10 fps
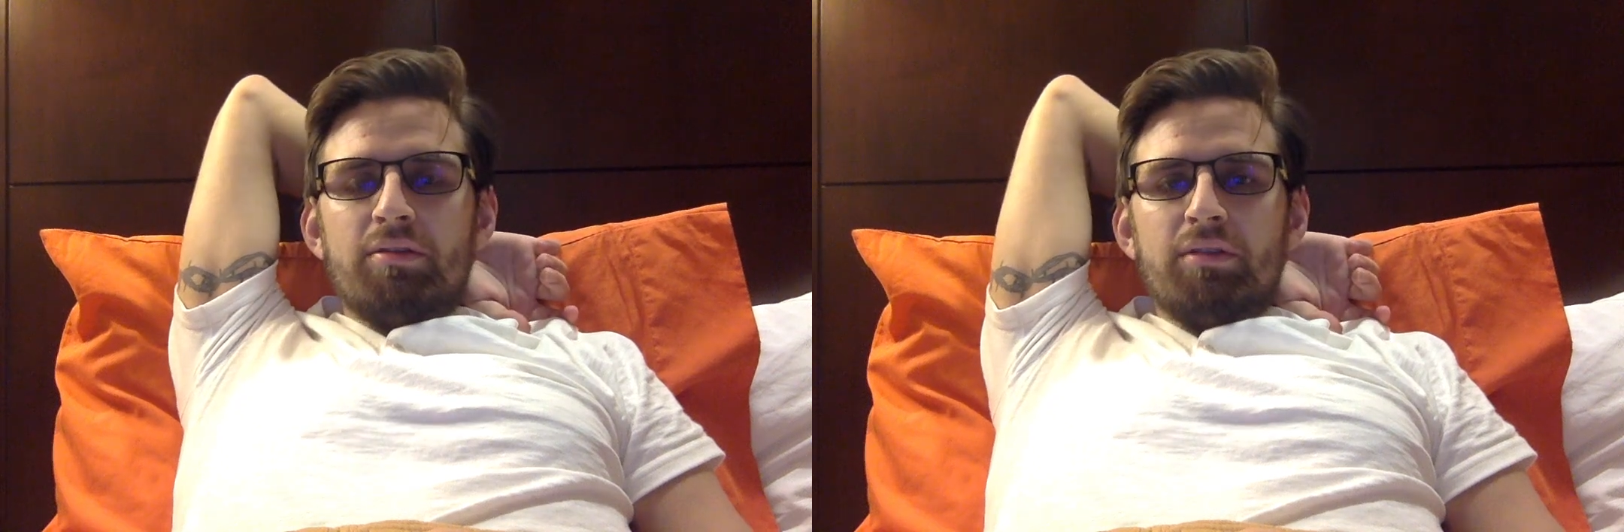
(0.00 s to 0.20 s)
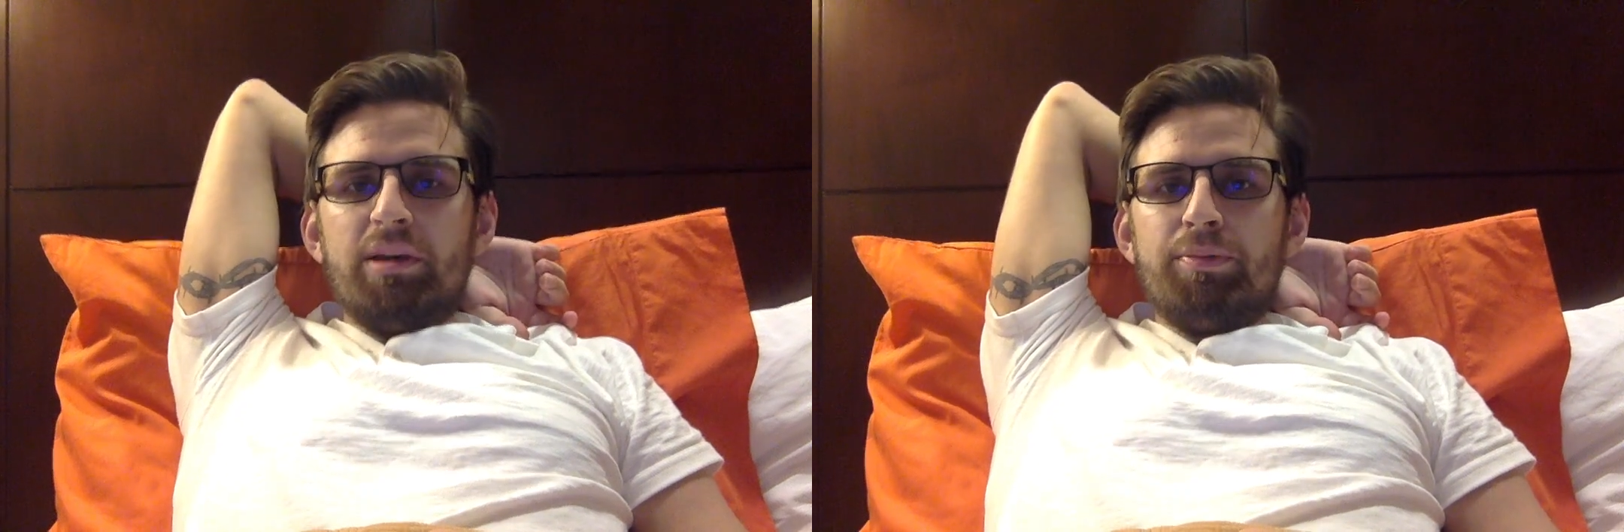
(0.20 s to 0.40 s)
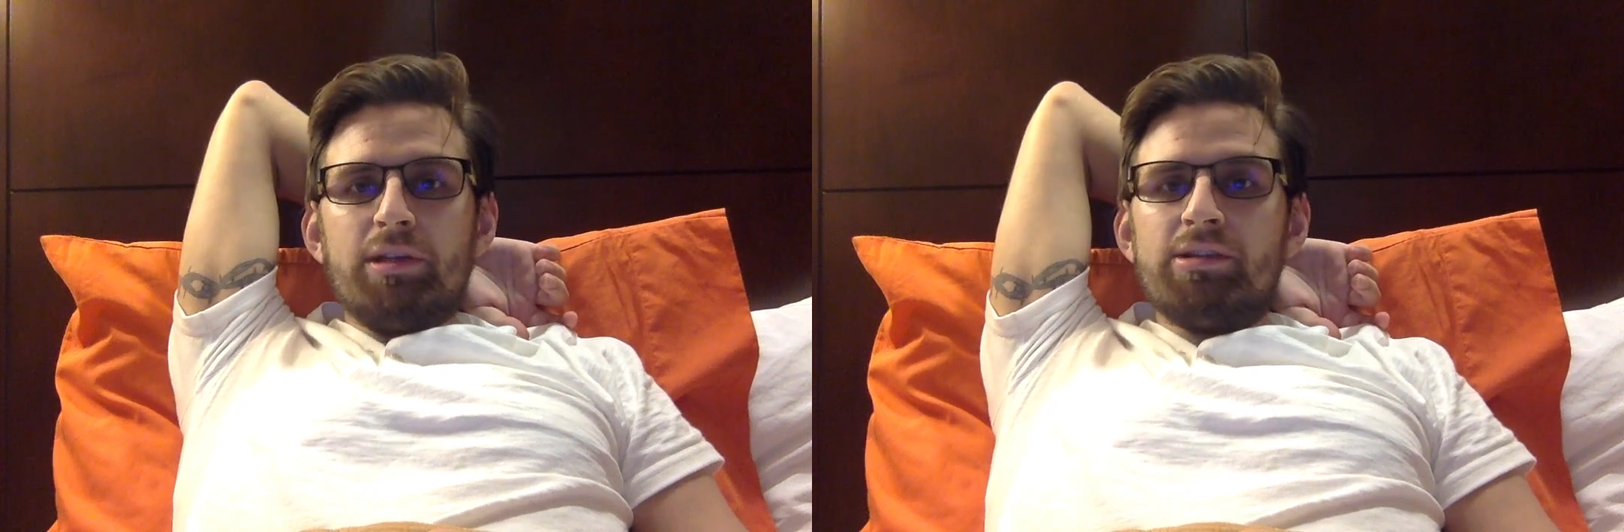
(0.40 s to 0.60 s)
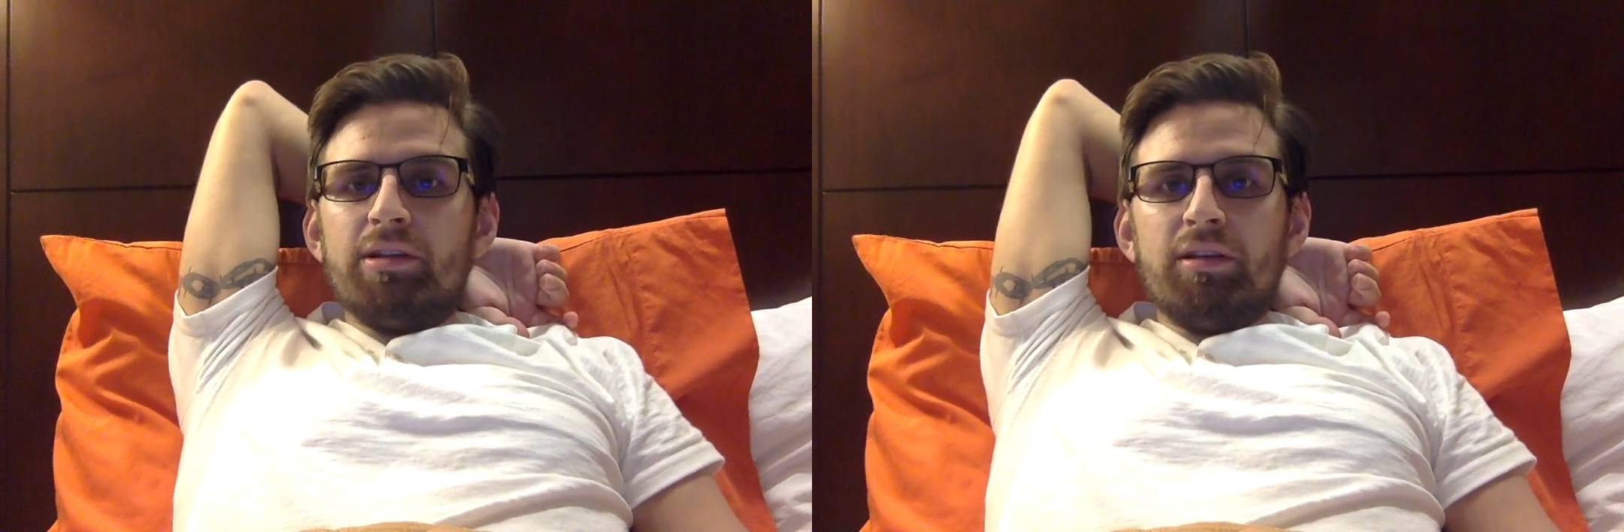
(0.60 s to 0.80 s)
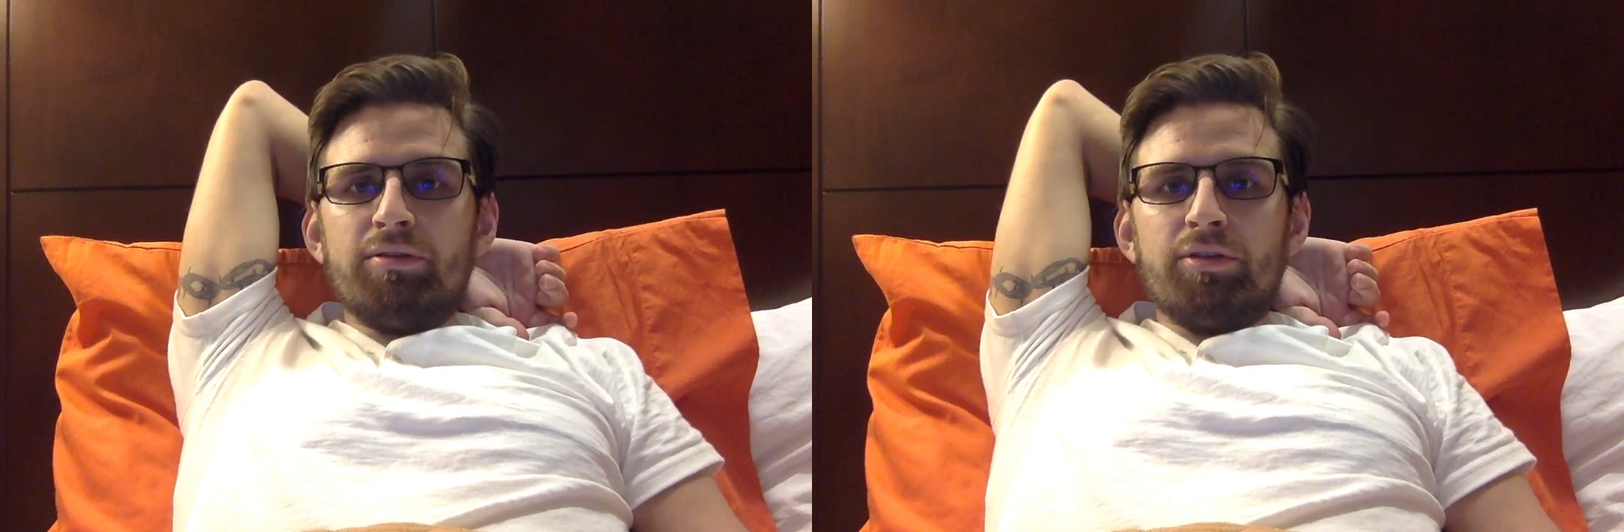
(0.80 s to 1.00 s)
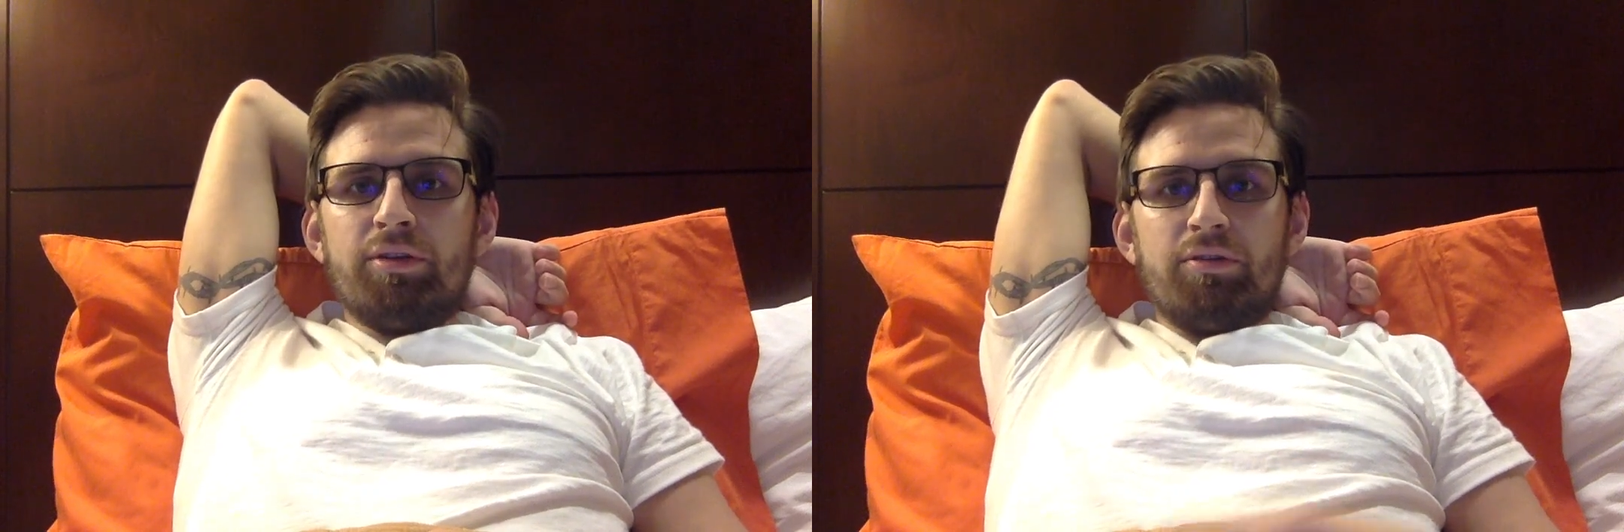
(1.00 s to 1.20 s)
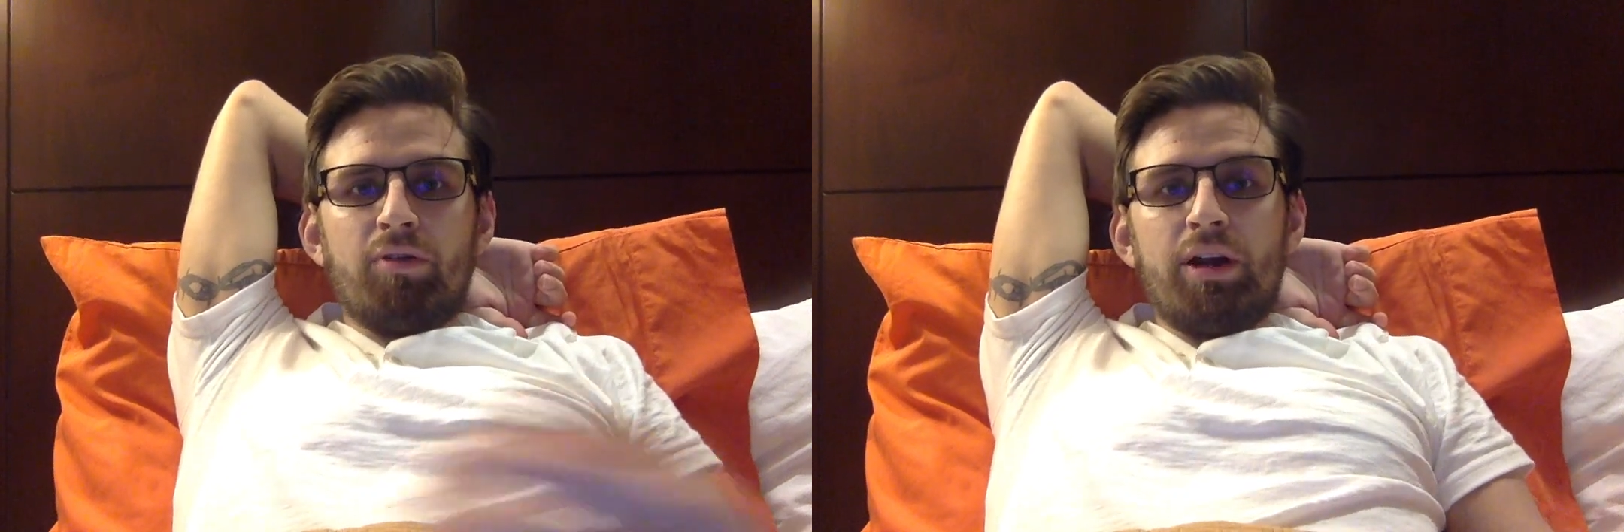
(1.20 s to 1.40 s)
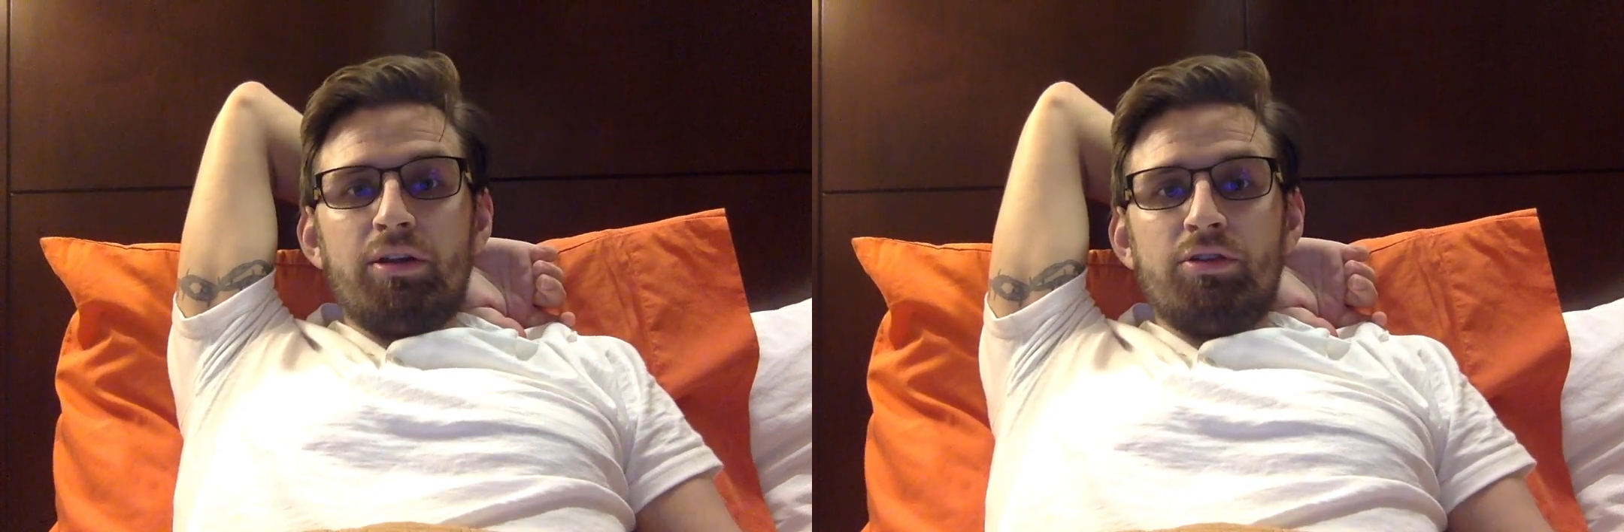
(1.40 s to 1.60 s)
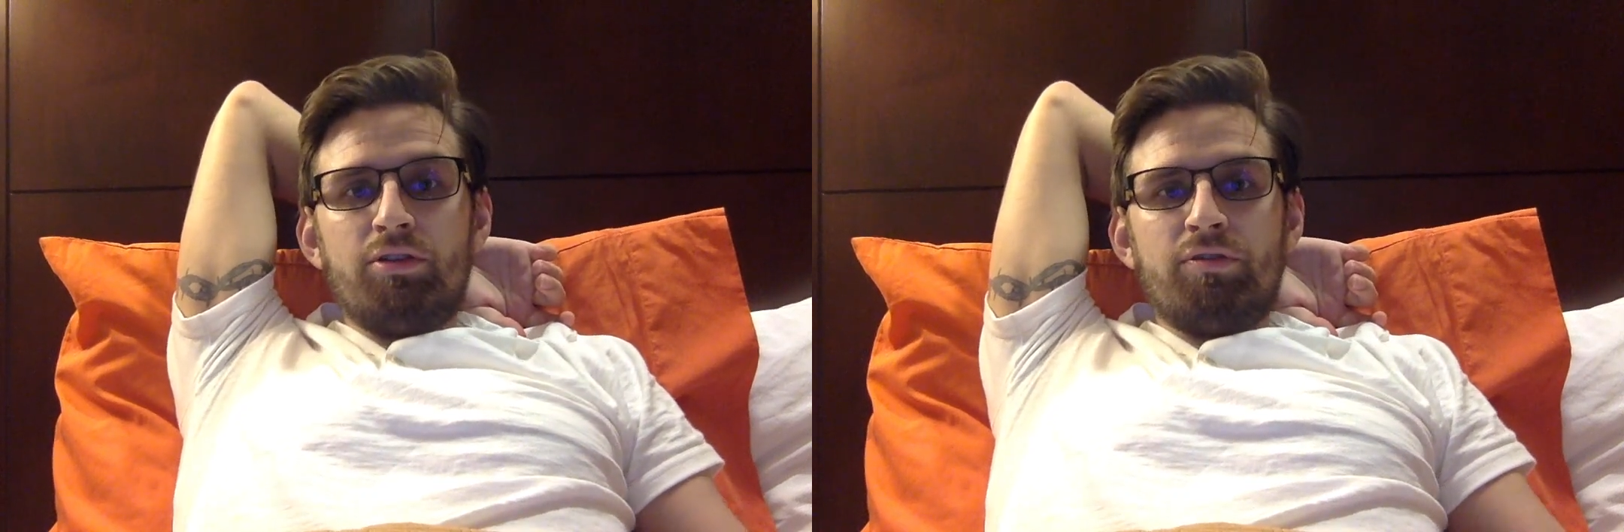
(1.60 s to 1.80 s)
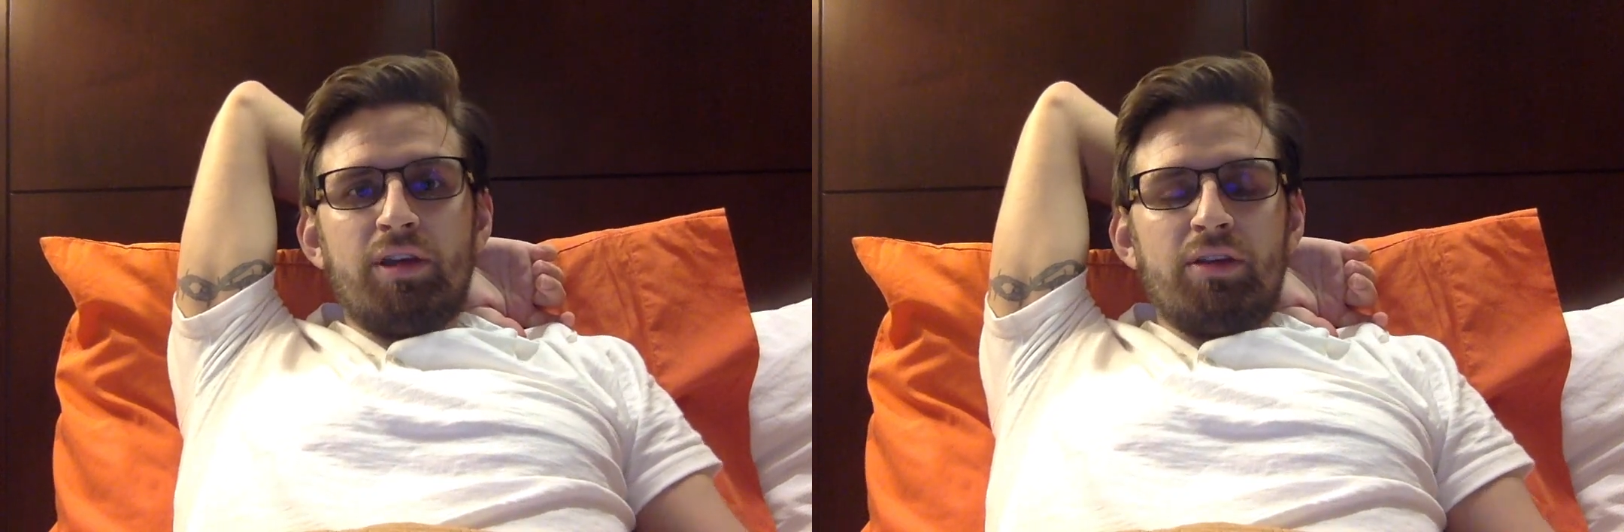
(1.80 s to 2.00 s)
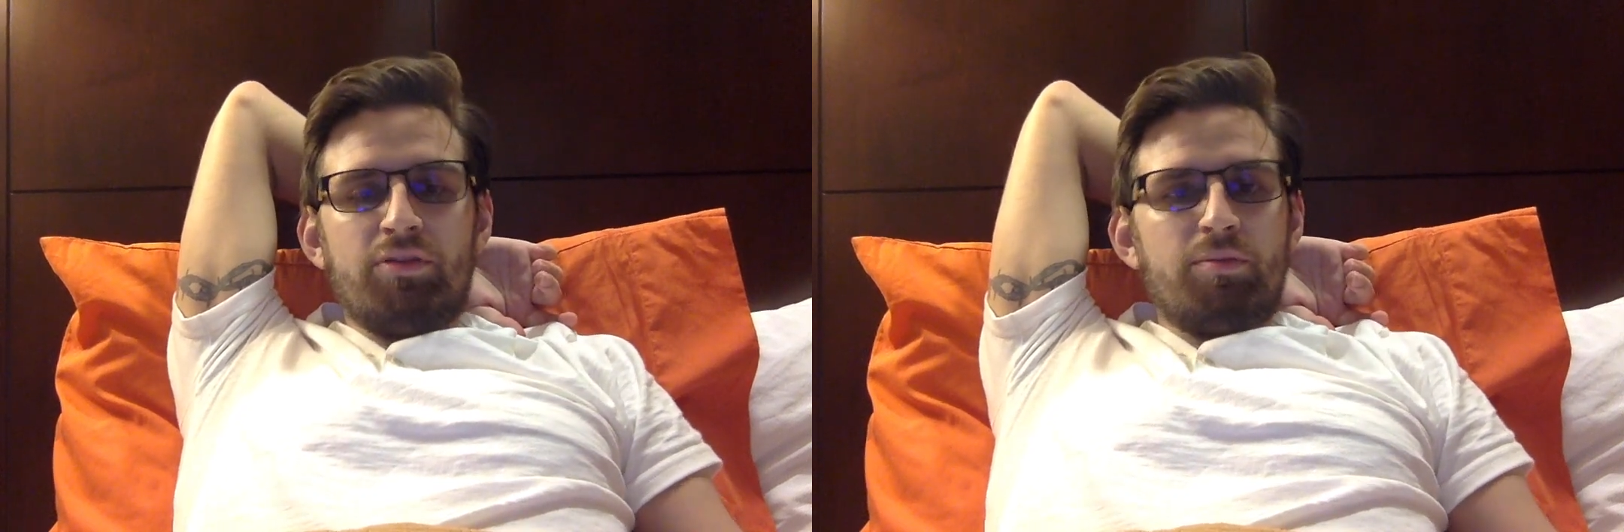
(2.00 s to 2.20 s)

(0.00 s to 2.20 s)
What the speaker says: lipids delivered right into your veins,